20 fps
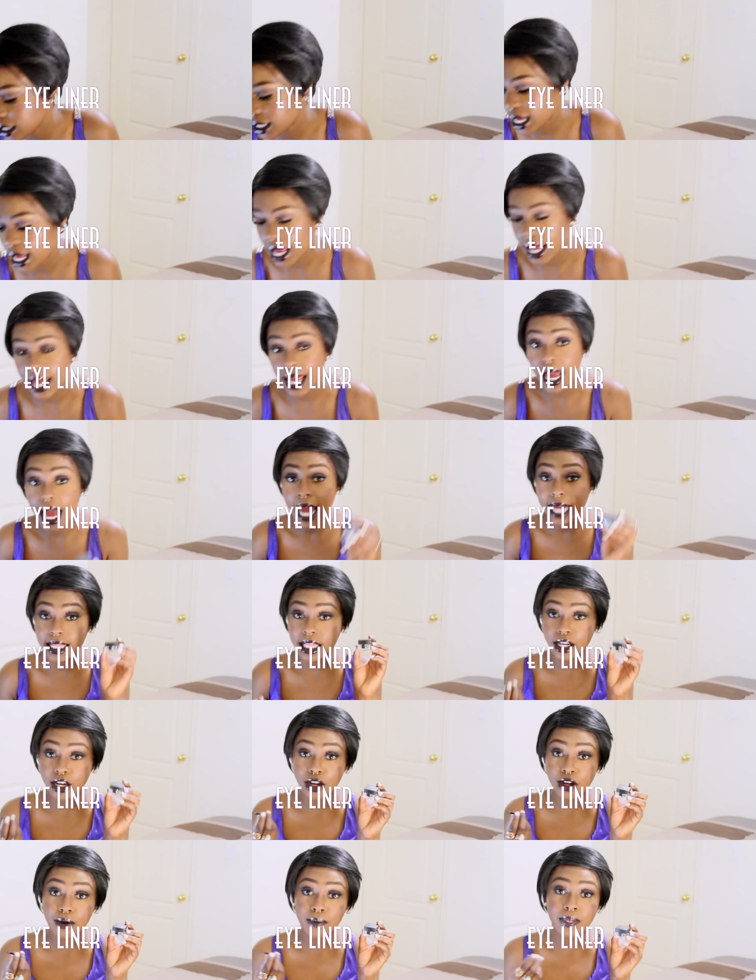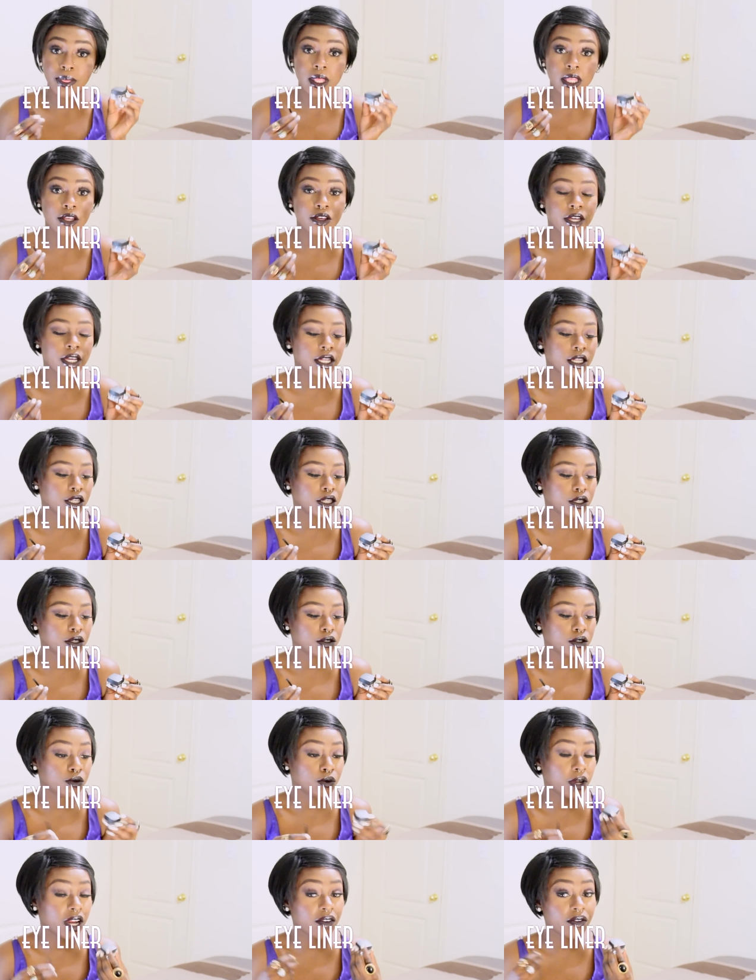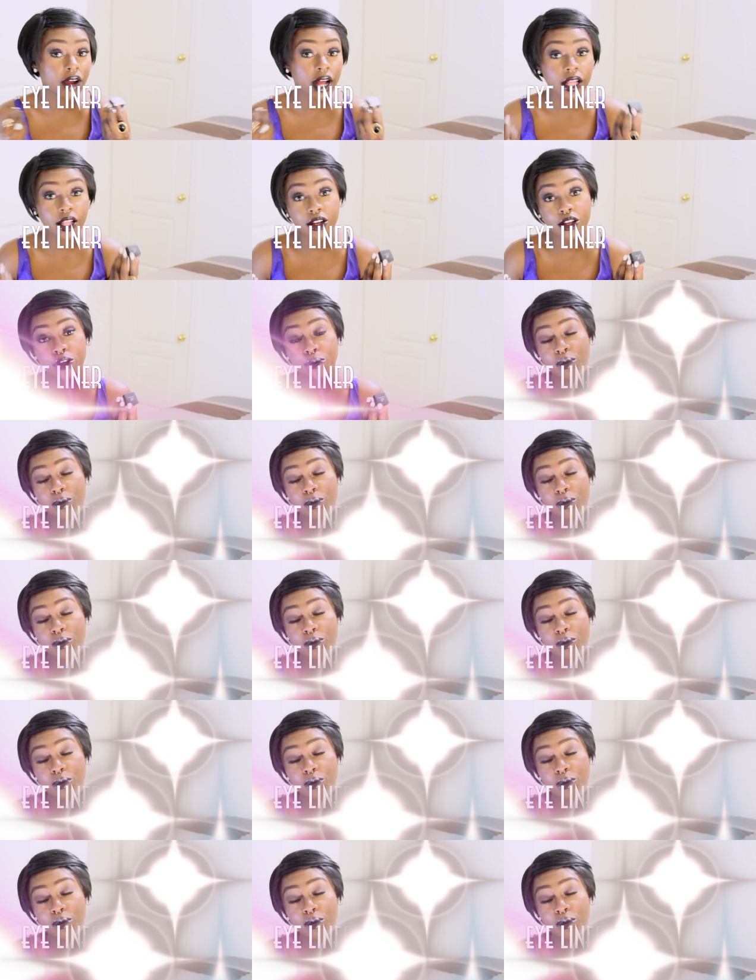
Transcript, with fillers: a eyeliner. You can use whatever eyeliner